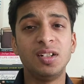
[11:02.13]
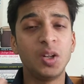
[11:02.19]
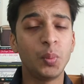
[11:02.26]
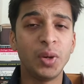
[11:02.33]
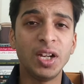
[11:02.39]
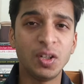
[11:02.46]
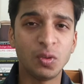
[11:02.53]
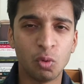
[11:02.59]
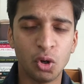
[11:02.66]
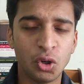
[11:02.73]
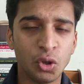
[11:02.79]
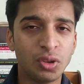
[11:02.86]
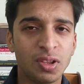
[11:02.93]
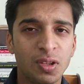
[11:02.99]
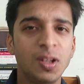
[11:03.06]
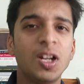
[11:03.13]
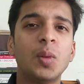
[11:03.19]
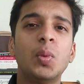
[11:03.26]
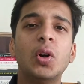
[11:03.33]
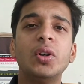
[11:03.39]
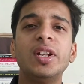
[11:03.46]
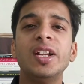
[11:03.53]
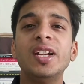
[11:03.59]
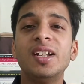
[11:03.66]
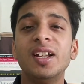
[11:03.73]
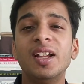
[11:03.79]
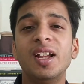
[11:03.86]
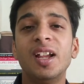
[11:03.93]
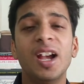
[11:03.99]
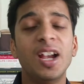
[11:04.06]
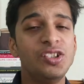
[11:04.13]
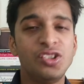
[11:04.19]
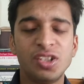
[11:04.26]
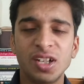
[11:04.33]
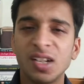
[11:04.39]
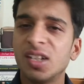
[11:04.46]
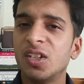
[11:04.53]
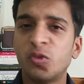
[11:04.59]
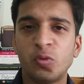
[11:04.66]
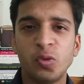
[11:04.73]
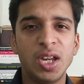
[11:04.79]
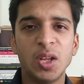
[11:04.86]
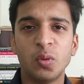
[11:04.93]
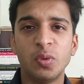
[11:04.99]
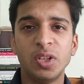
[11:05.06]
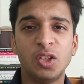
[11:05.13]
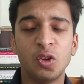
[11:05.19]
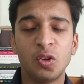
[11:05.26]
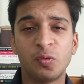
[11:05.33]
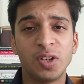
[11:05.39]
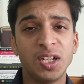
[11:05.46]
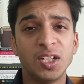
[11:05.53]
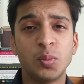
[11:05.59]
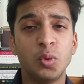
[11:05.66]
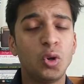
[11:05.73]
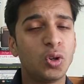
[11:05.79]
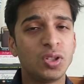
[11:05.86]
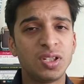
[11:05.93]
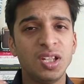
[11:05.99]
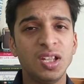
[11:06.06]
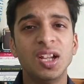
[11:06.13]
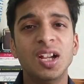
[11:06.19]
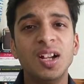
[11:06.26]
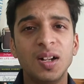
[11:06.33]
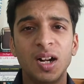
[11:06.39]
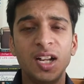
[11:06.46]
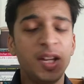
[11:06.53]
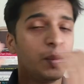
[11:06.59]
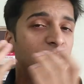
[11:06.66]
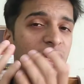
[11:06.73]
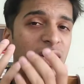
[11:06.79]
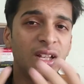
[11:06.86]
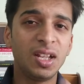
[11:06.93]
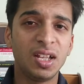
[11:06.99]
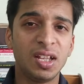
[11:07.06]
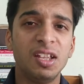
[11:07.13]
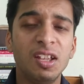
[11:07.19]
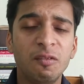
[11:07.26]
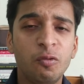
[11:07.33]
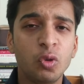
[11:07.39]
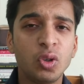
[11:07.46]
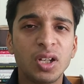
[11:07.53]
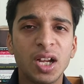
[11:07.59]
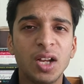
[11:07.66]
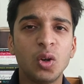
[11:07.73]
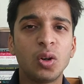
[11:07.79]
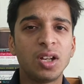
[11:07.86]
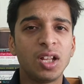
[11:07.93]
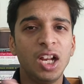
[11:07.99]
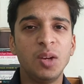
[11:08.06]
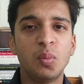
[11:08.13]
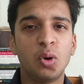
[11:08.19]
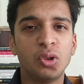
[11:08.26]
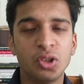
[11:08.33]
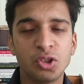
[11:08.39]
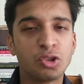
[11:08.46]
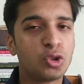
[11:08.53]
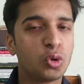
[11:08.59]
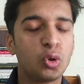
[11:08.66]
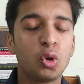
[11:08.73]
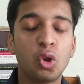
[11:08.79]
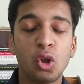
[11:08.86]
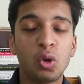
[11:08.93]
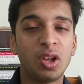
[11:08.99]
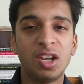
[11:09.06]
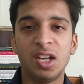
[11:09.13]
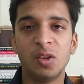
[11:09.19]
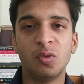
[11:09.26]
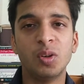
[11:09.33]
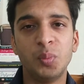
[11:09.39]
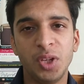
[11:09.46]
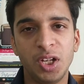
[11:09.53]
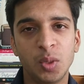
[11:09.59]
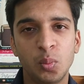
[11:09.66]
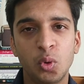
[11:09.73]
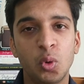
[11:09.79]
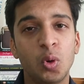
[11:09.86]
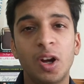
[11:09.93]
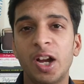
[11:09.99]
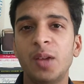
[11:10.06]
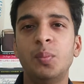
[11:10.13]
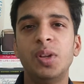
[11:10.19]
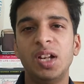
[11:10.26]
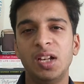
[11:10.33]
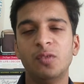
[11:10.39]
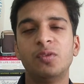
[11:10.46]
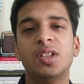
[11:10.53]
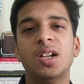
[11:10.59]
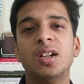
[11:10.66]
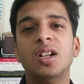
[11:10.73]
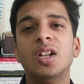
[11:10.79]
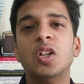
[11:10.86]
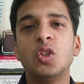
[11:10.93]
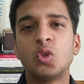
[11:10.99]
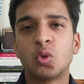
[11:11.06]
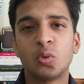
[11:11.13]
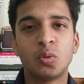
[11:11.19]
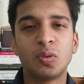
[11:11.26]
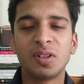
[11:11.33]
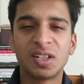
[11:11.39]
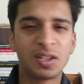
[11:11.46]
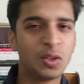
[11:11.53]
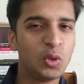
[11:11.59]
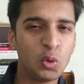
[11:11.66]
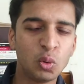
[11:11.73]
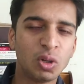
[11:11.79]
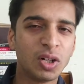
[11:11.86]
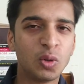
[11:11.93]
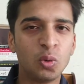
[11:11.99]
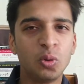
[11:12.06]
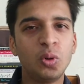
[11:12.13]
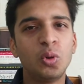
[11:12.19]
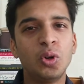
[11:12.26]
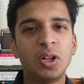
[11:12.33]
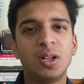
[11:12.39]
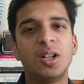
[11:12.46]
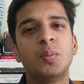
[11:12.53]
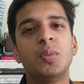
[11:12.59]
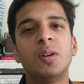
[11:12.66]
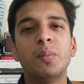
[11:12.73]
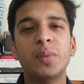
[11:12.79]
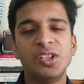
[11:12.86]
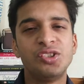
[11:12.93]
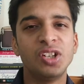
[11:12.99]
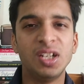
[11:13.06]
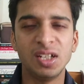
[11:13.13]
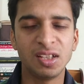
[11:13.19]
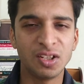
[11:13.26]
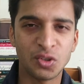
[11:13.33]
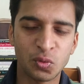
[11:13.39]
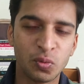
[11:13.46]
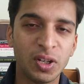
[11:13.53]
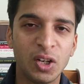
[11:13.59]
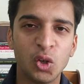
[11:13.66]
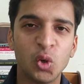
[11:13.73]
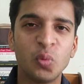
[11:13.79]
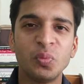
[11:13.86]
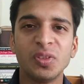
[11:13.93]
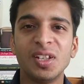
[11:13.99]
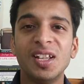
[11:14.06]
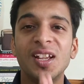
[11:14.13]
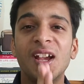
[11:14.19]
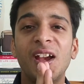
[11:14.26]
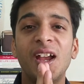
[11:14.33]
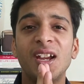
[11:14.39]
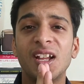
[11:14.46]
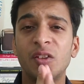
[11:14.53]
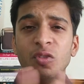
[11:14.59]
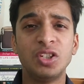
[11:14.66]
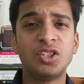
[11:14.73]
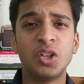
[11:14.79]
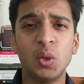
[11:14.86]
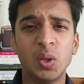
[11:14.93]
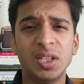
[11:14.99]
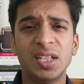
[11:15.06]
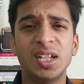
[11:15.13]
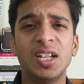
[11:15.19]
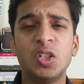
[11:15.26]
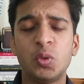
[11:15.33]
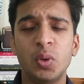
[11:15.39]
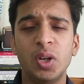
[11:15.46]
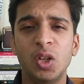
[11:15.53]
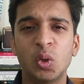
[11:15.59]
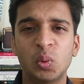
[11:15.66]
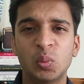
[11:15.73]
comment what you think about it, and share this video with your friends. Because see, ultimately, if you cannot help others to grow, you can never become grow. I believe that. So do a good karma by sharing this video, and I will see you in the next video.